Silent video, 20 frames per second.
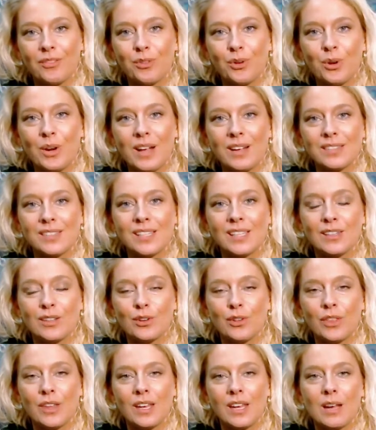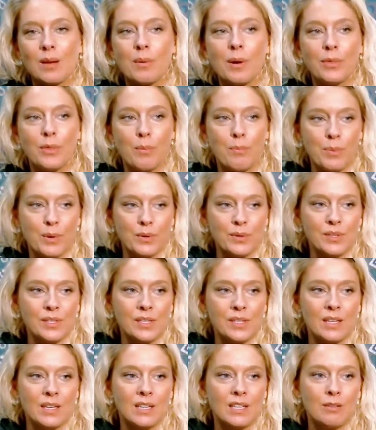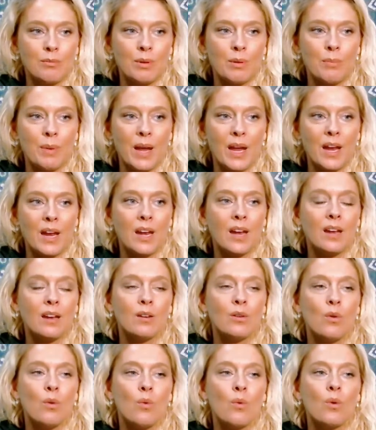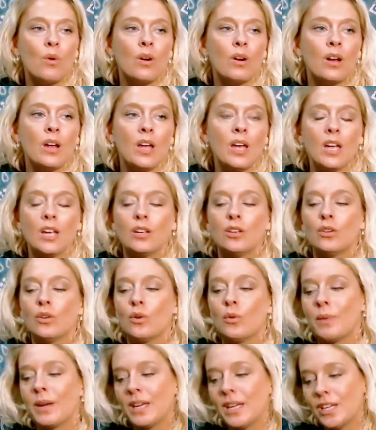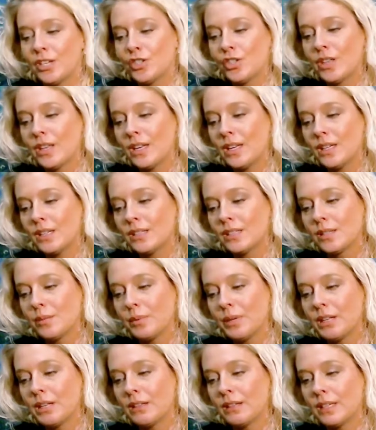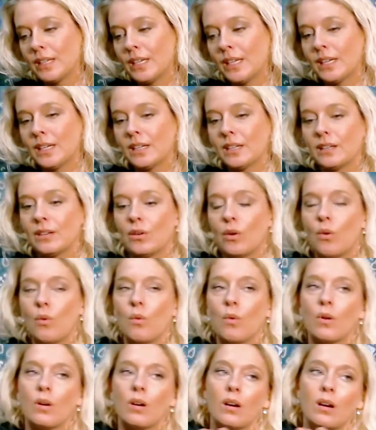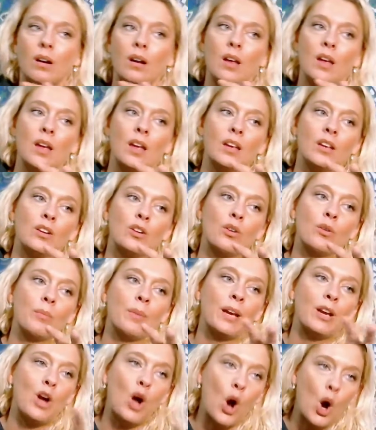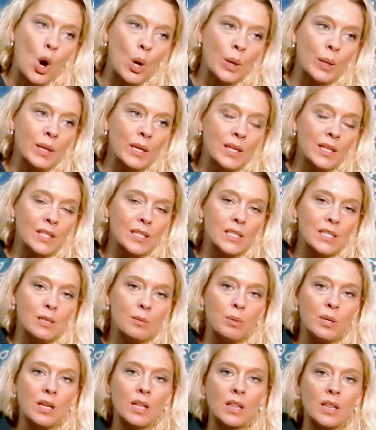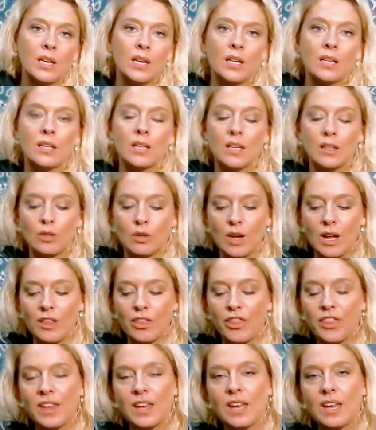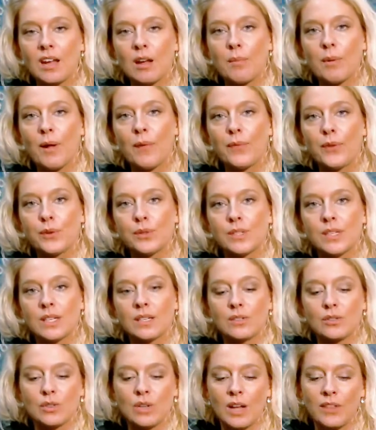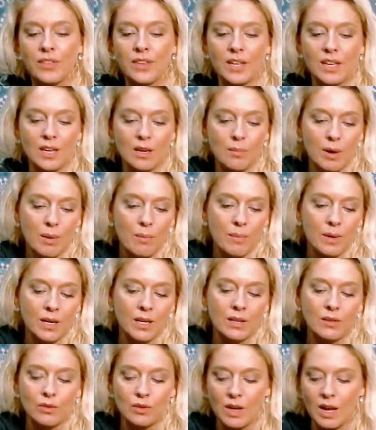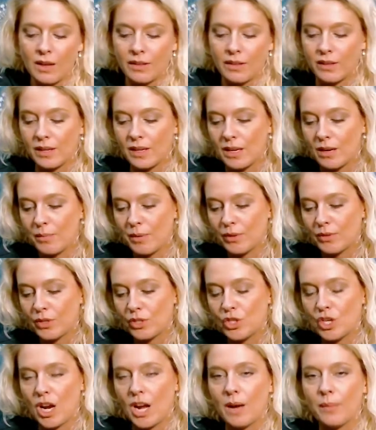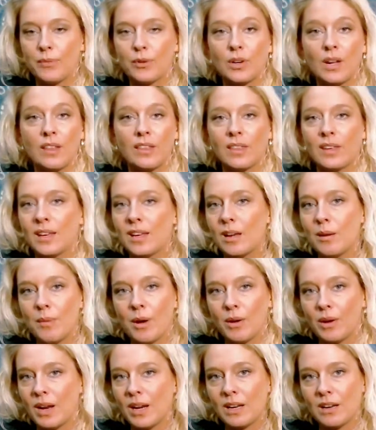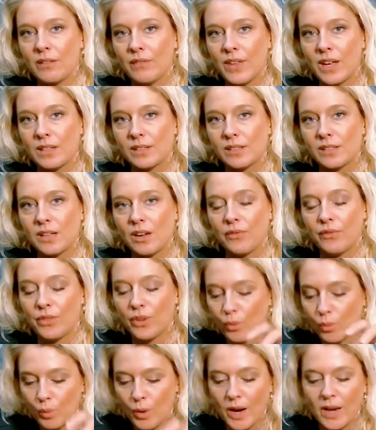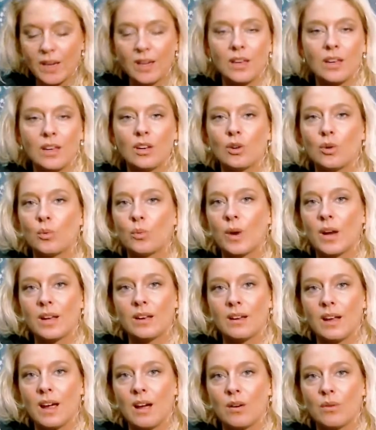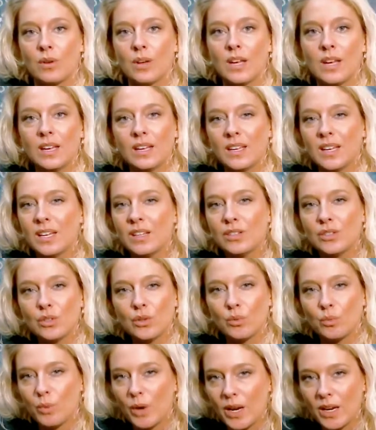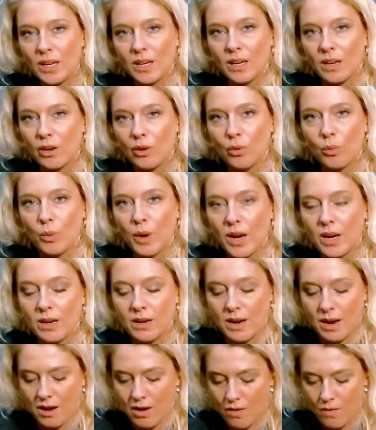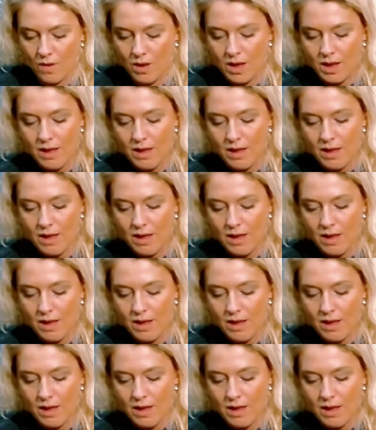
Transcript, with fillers: They're not sitting there thinking about the bills that need to be paid, or, you know, my kitchen that needs to be cleaned, or, you know, my car that needs to be cleaned. Like, they're not thinking about those things. They're not thinking about money. They're not thinking about the job. They're not thinking about any of that stuff. They're right here, right now. Kids are right here, right now.